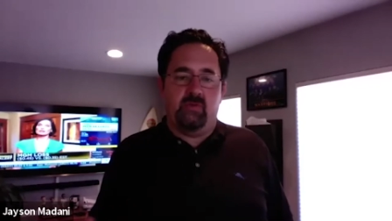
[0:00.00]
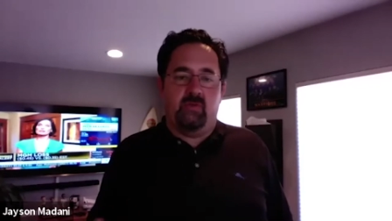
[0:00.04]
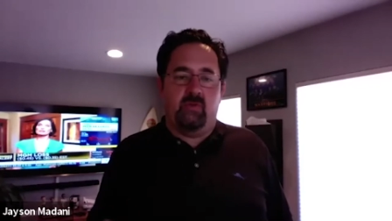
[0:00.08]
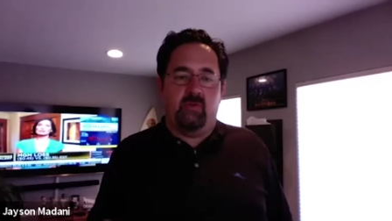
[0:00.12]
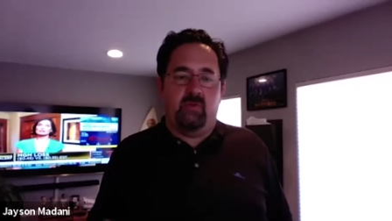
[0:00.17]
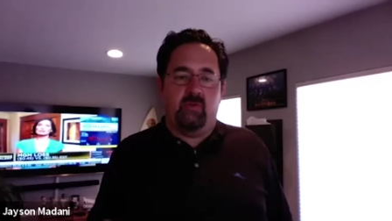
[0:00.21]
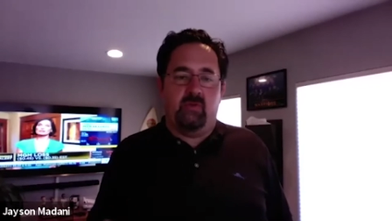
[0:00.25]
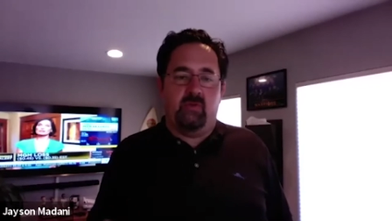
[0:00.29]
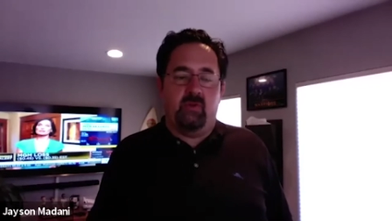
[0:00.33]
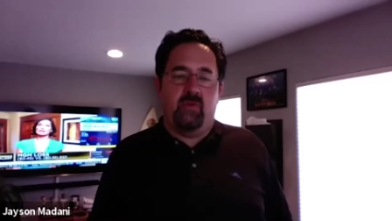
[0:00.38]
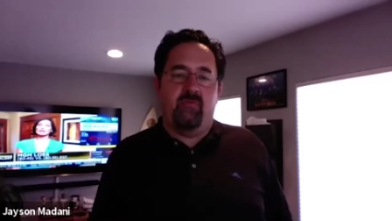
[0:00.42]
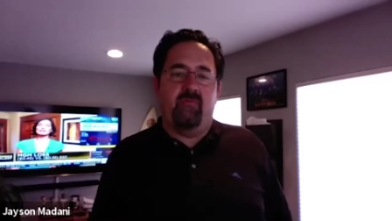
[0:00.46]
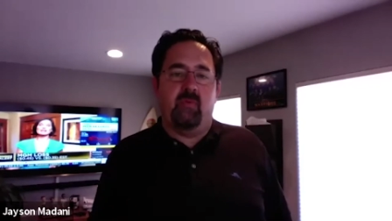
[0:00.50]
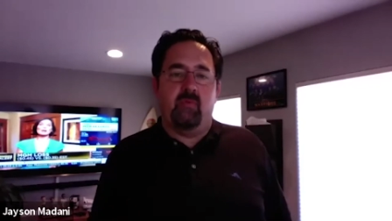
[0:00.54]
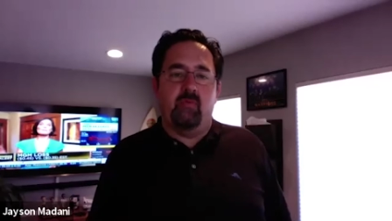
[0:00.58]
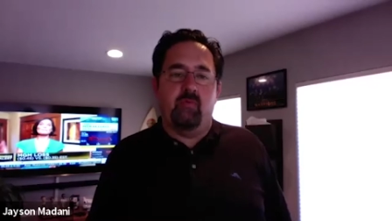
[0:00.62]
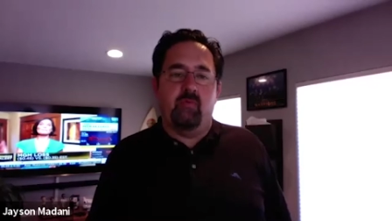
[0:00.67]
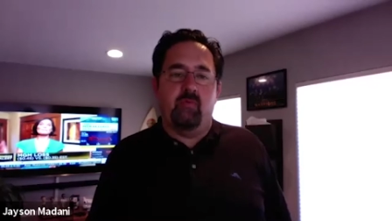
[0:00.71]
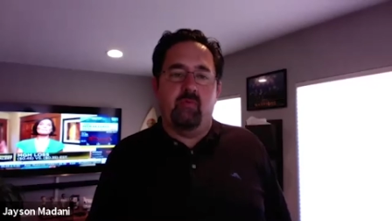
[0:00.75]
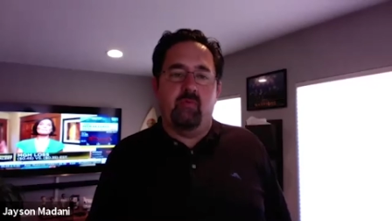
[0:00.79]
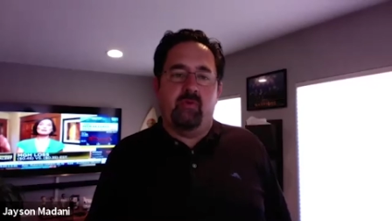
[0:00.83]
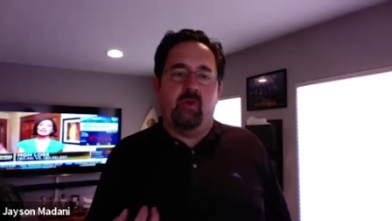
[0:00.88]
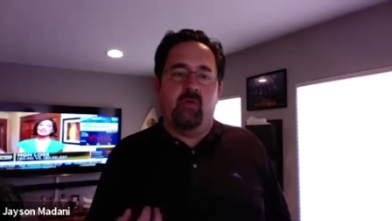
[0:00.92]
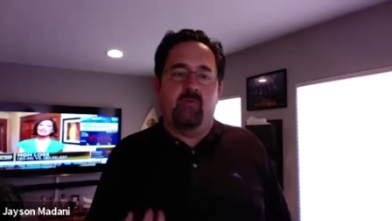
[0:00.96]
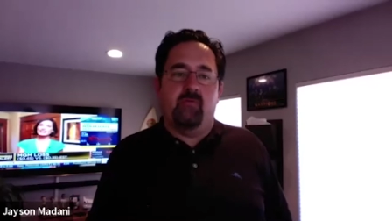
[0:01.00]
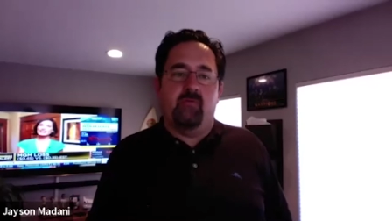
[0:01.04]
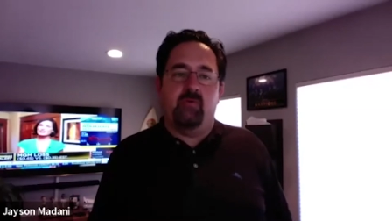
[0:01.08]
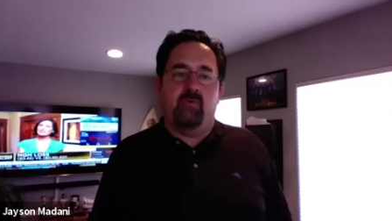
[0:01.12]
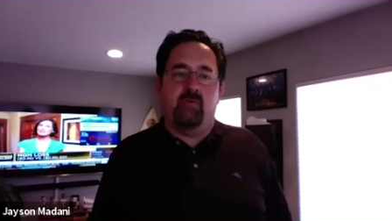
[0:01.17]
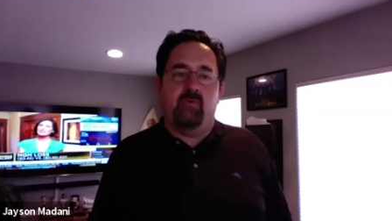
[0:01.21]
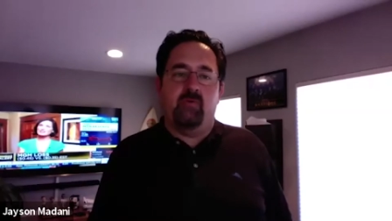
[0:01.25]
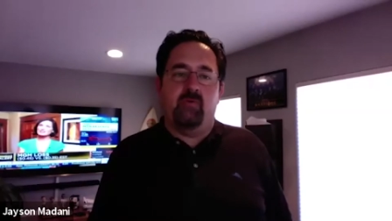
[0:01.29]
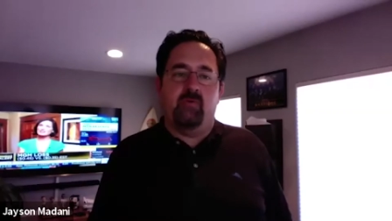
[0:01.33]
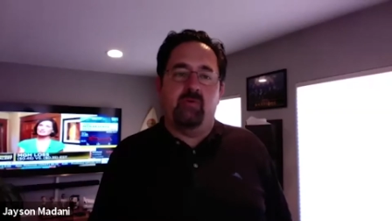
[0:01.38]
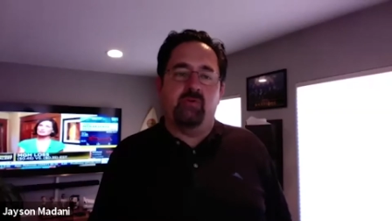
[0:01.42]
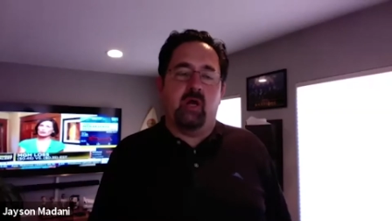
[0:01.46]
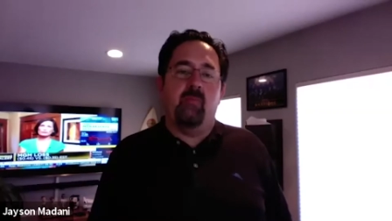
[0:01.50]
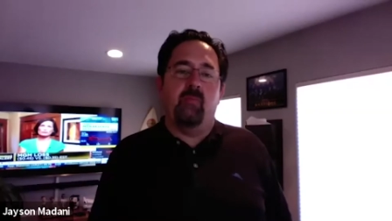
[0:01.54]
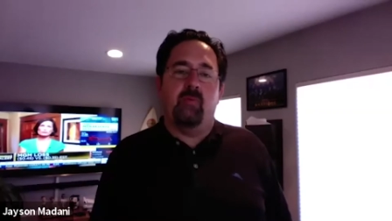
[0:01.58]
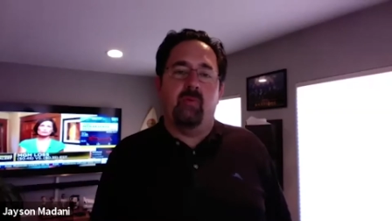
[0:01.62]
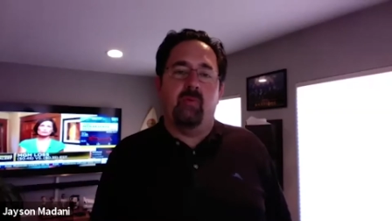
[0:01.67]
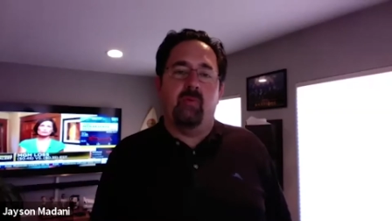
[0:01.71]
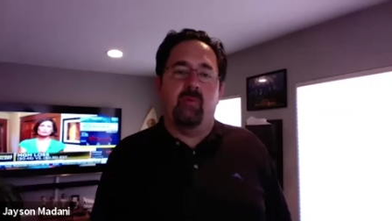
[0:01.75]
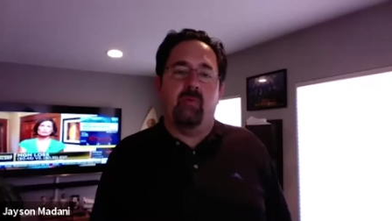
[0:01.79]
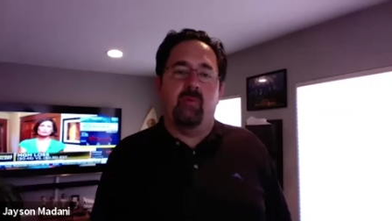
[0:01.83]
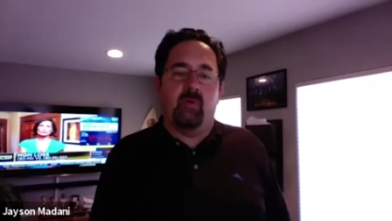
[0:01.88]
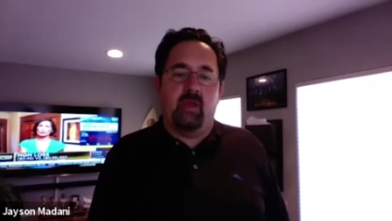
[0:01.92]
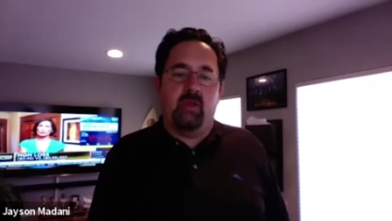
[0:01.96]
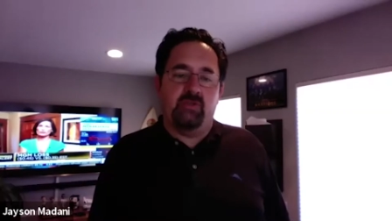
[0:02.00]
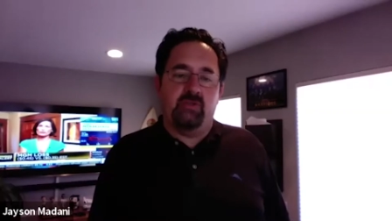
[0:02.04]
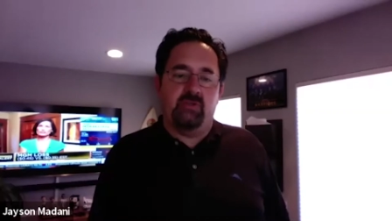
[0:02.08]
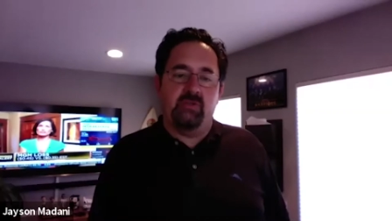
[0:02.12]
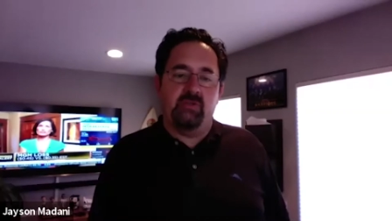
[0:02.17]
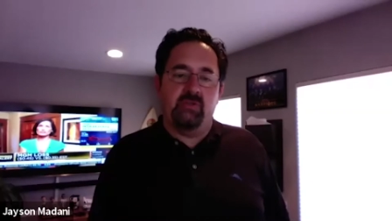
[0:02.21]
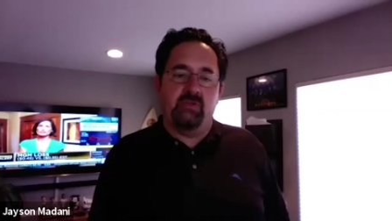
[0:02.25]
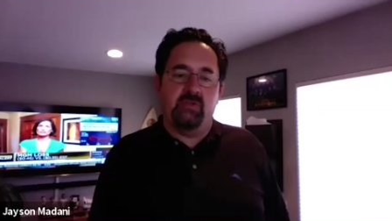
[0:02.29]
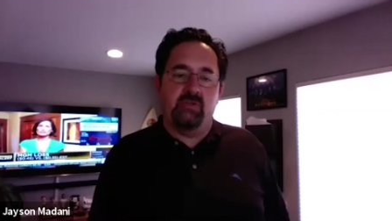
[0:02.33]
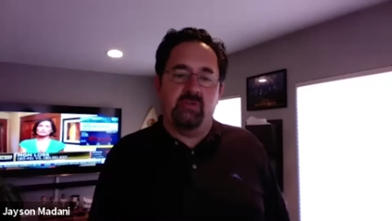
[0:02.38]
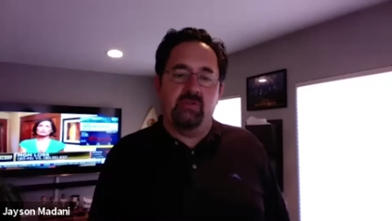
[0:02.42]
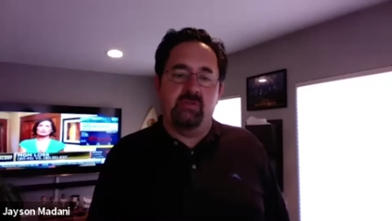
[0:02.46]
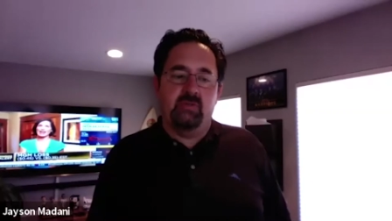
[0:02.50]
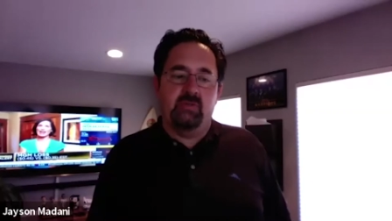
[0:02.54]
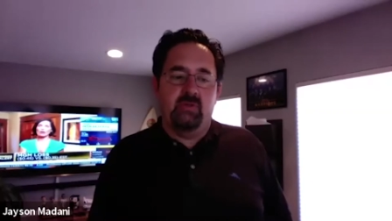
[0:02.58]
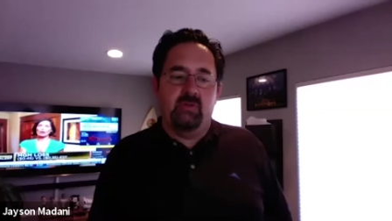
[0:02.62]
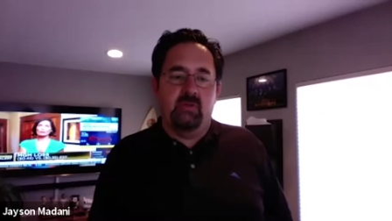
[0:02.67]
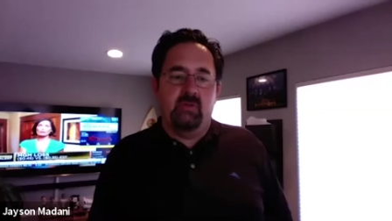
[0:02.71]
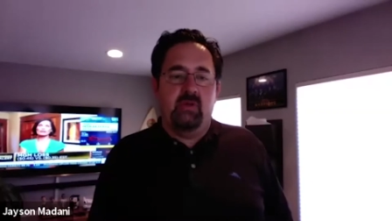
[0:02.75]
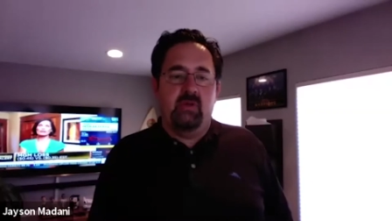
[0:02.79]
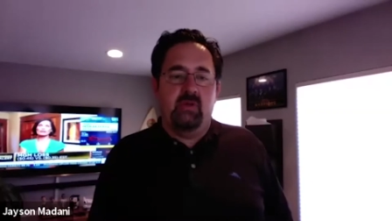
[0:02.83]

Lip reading: so a lot of them are moving here for job locations.